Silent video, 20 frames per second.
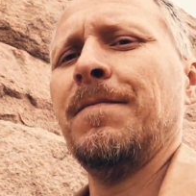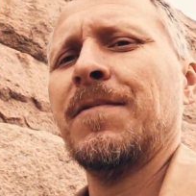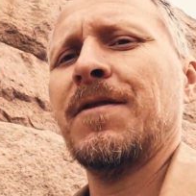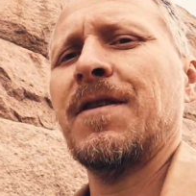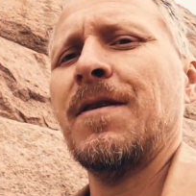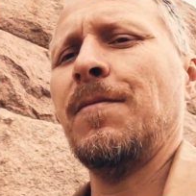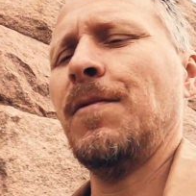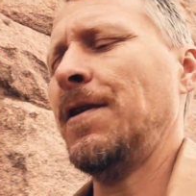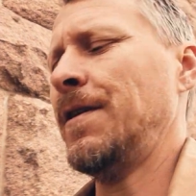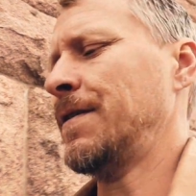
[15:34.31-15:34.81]

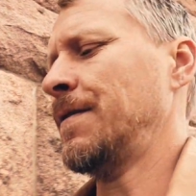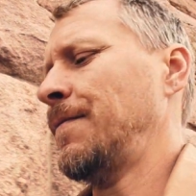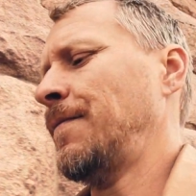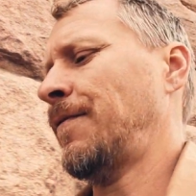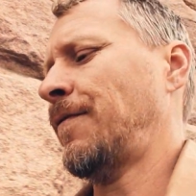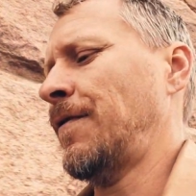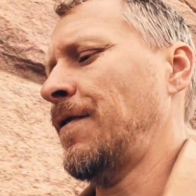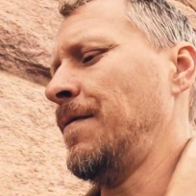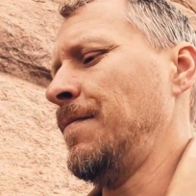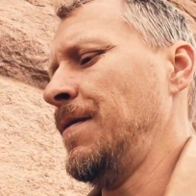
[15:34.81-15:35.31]
symbolism
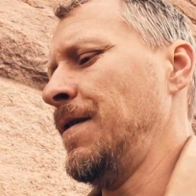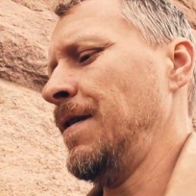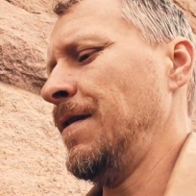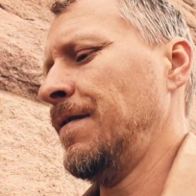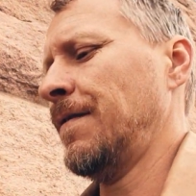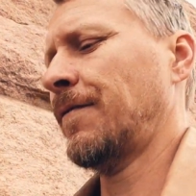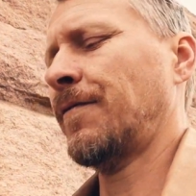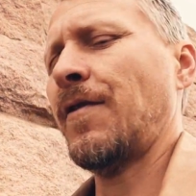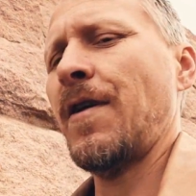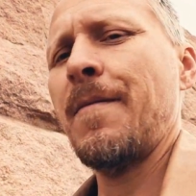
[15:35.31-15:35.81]
from
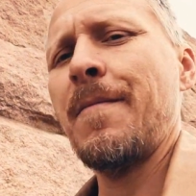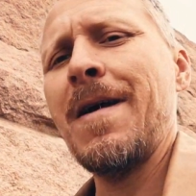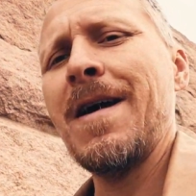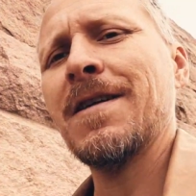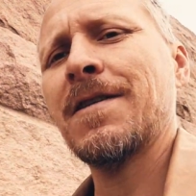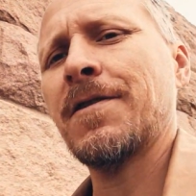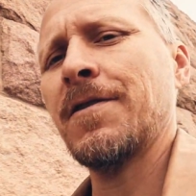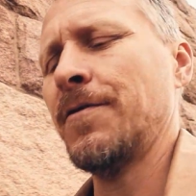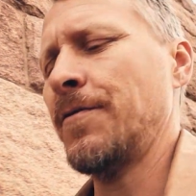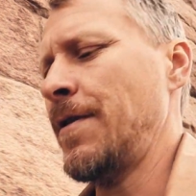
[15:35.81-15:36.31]

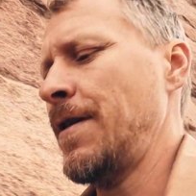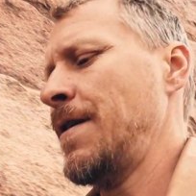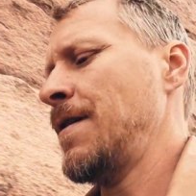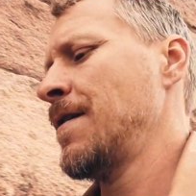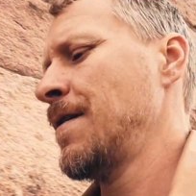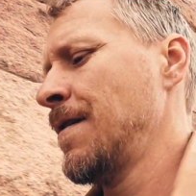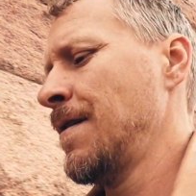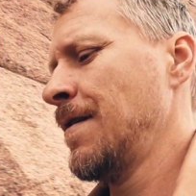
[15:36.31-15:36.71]
Freemasonry.